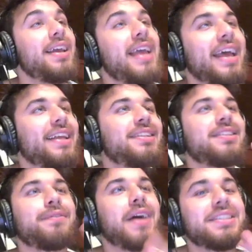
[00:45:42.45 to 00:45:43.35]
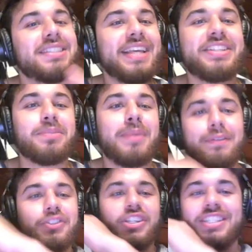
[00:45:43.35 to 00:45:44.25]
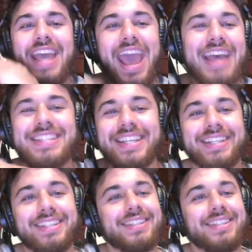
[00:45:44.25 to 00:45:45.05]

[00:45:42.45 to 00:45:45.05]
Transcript: And Devontae Smith just has it.